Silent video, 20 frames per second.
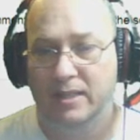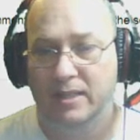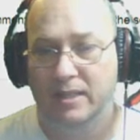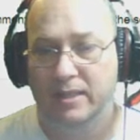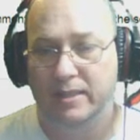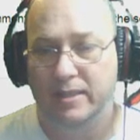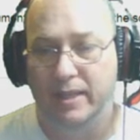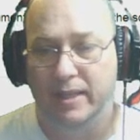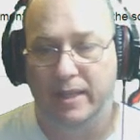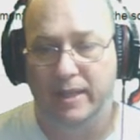
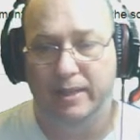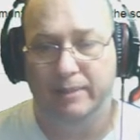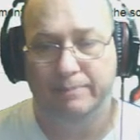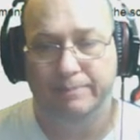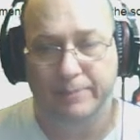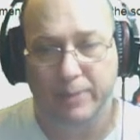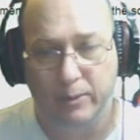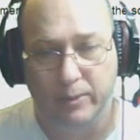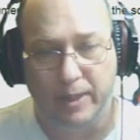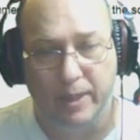Yeah,
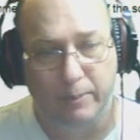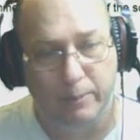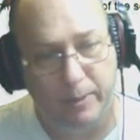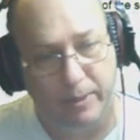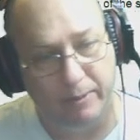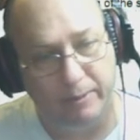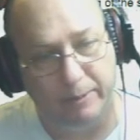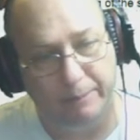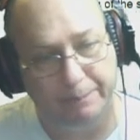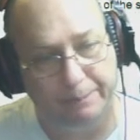okay,
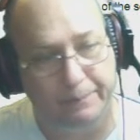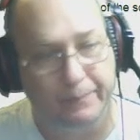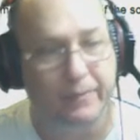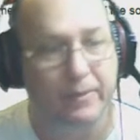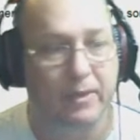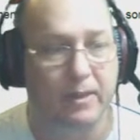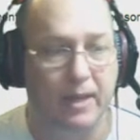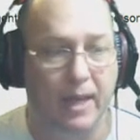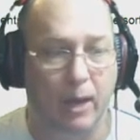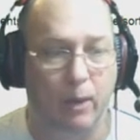whatever.
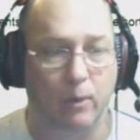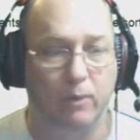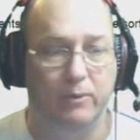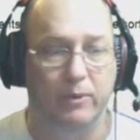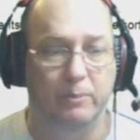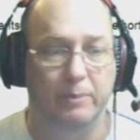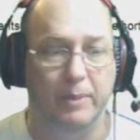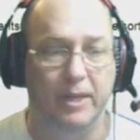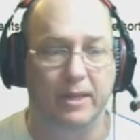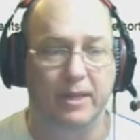However,
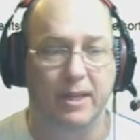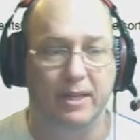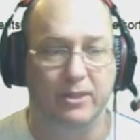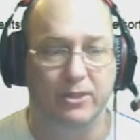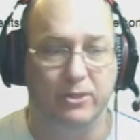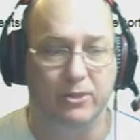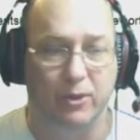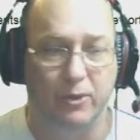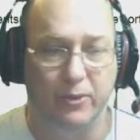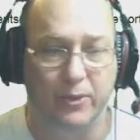in many
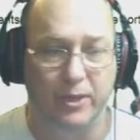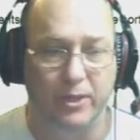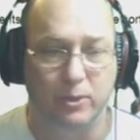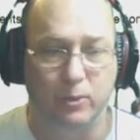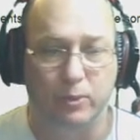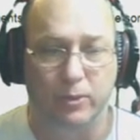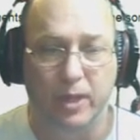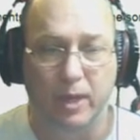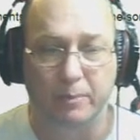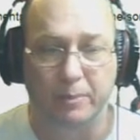cases, all things
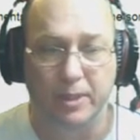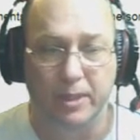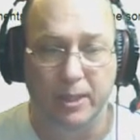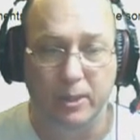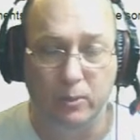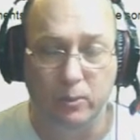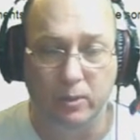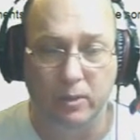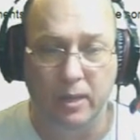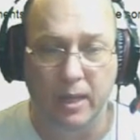will not be
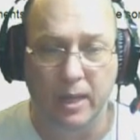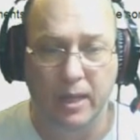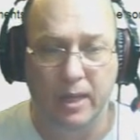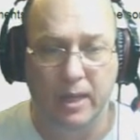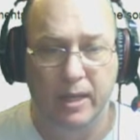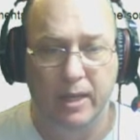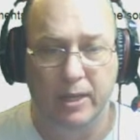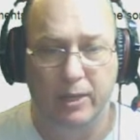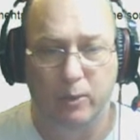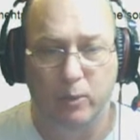equal.
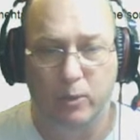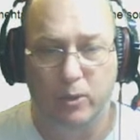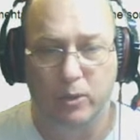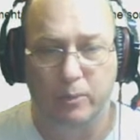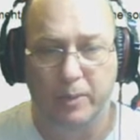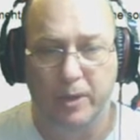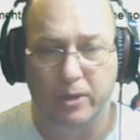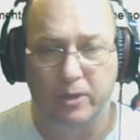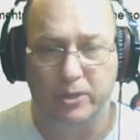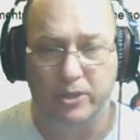In order to
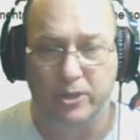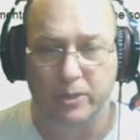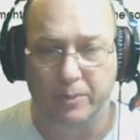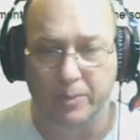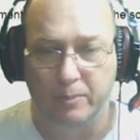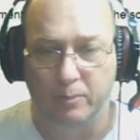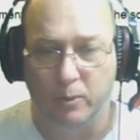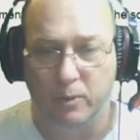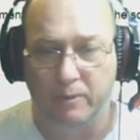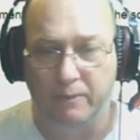make our
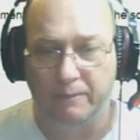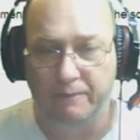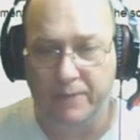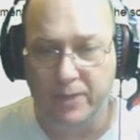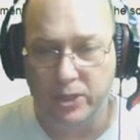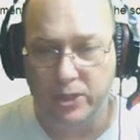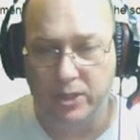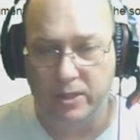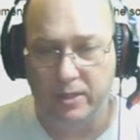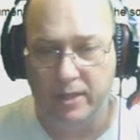shipping more
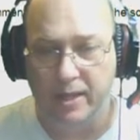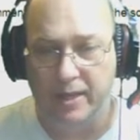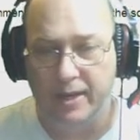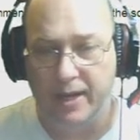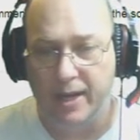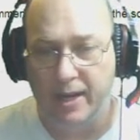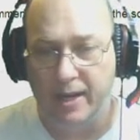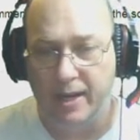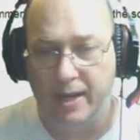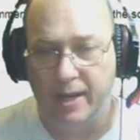efficient
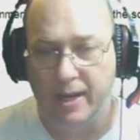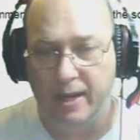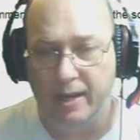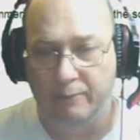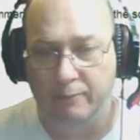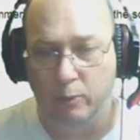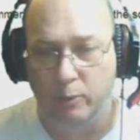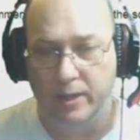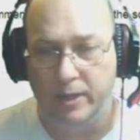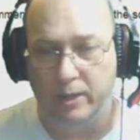and
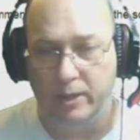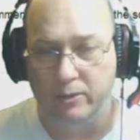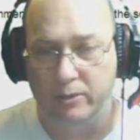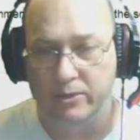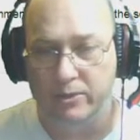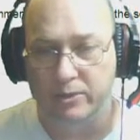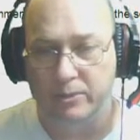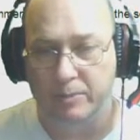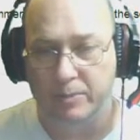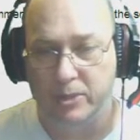avoid
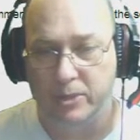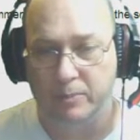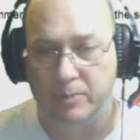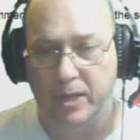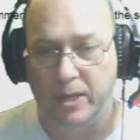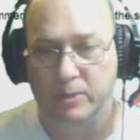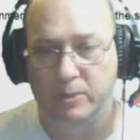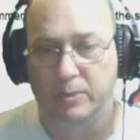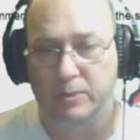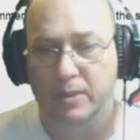errors as much as
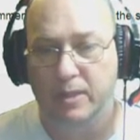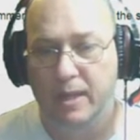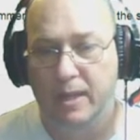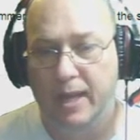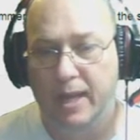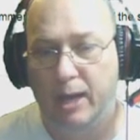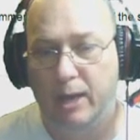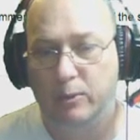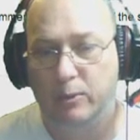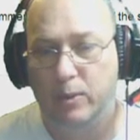possible,
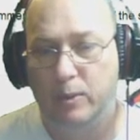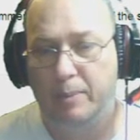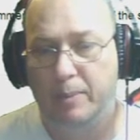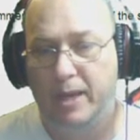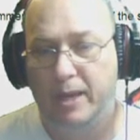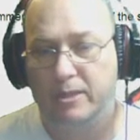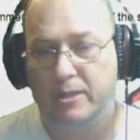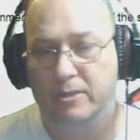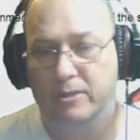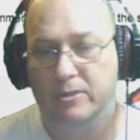outgoing
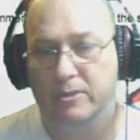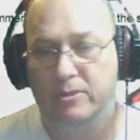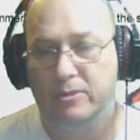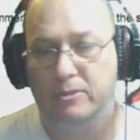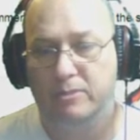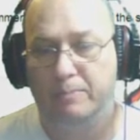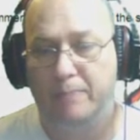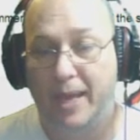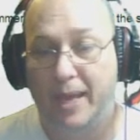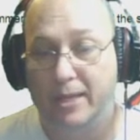
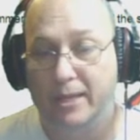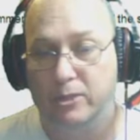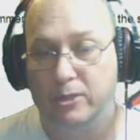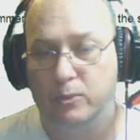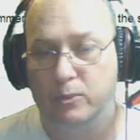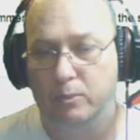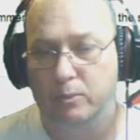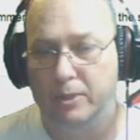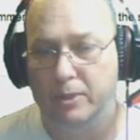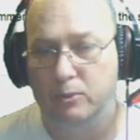packages
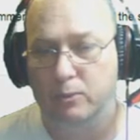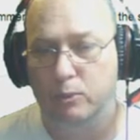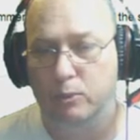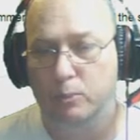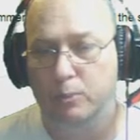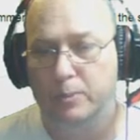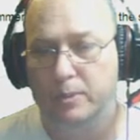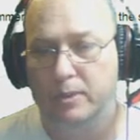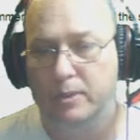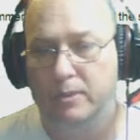will be
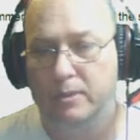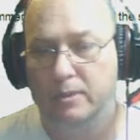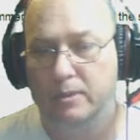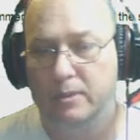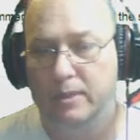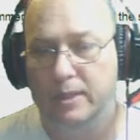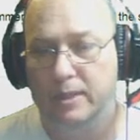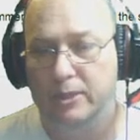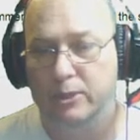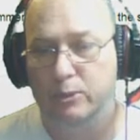grouped
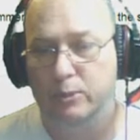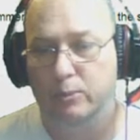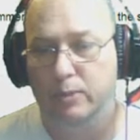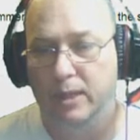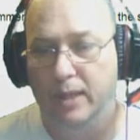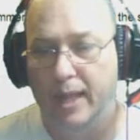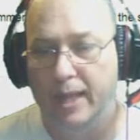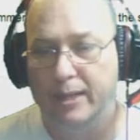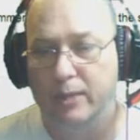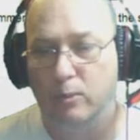into
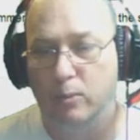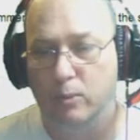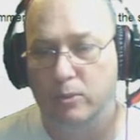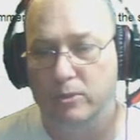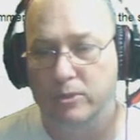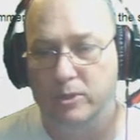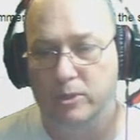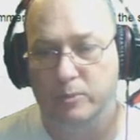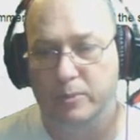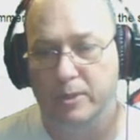like
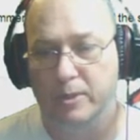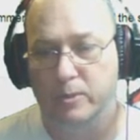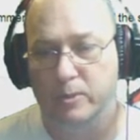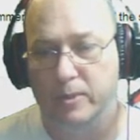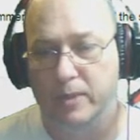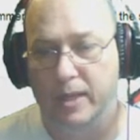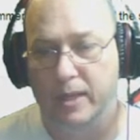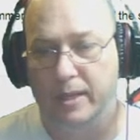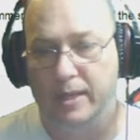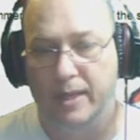orders as best we
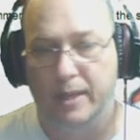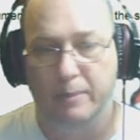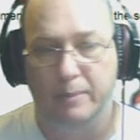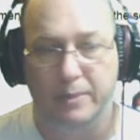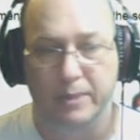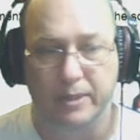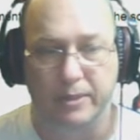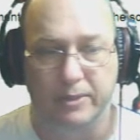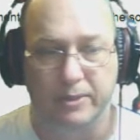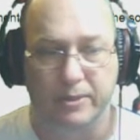can. That
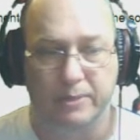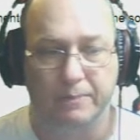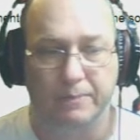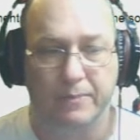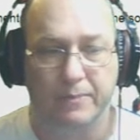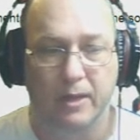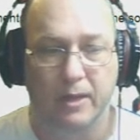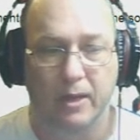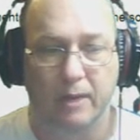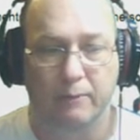means,
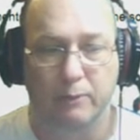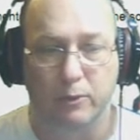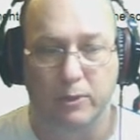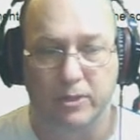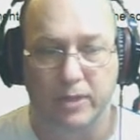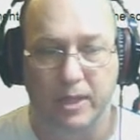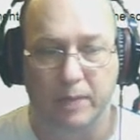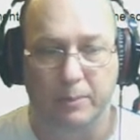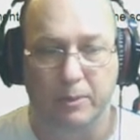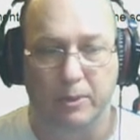for
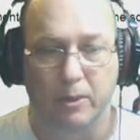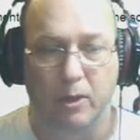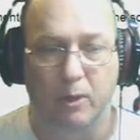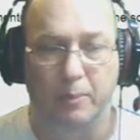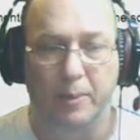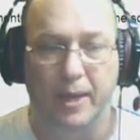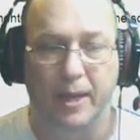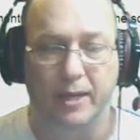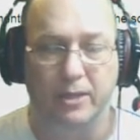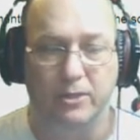example, all
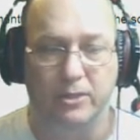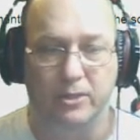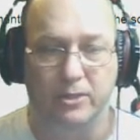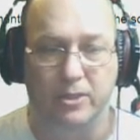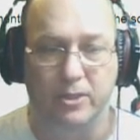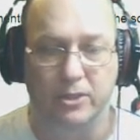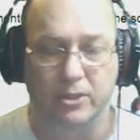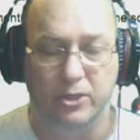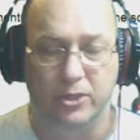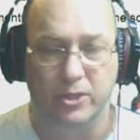packages
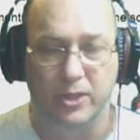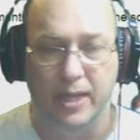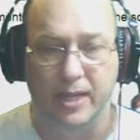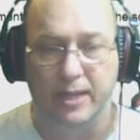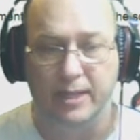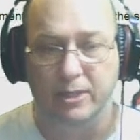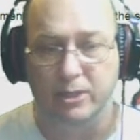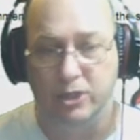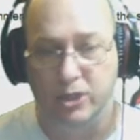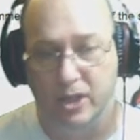
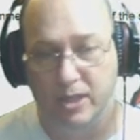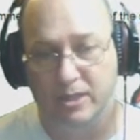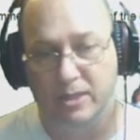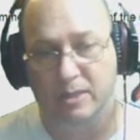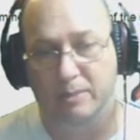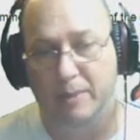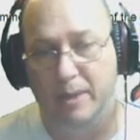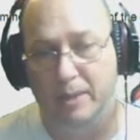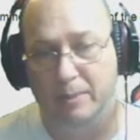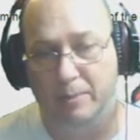containing just
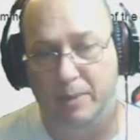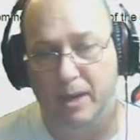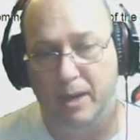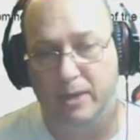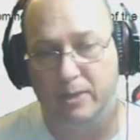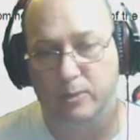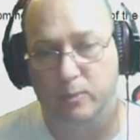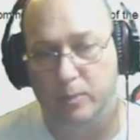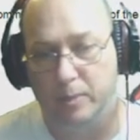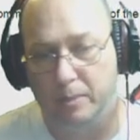the main
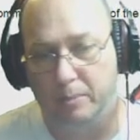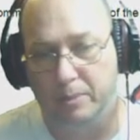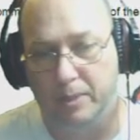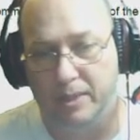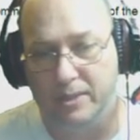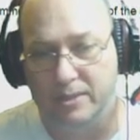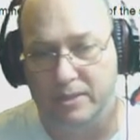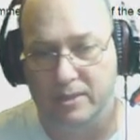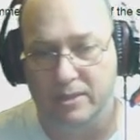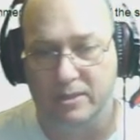box will be
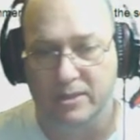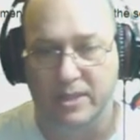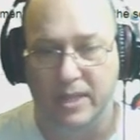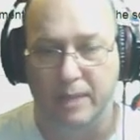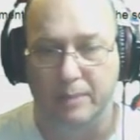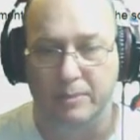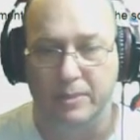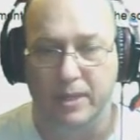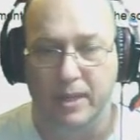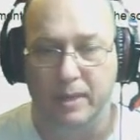placed at the
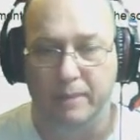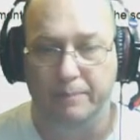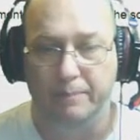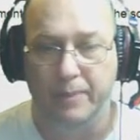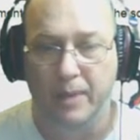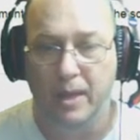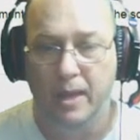same time.